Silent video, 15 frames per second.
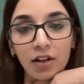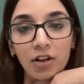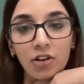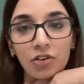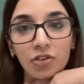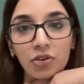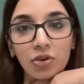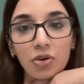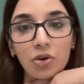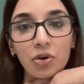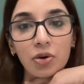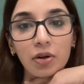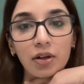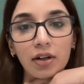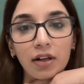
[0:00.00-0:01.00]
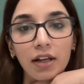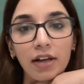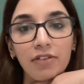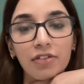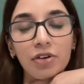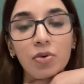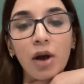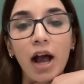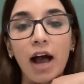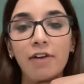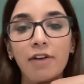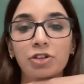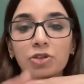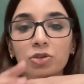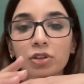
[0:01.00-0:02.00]
So, if you
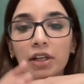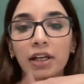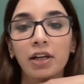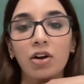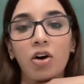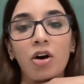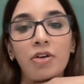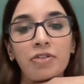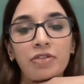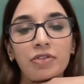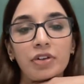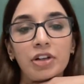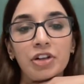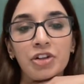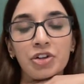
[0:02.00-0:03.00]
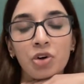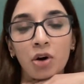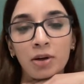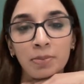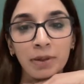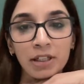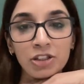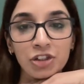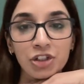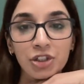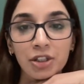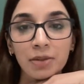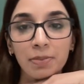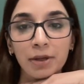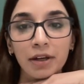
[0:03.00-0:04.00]
have to think of European
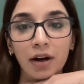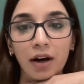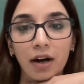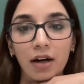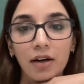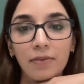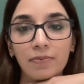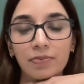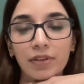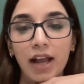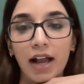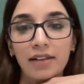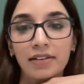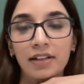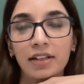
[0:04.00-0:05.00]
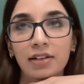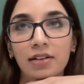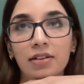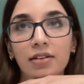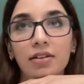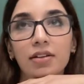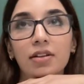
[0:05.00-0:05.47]
GDPR as an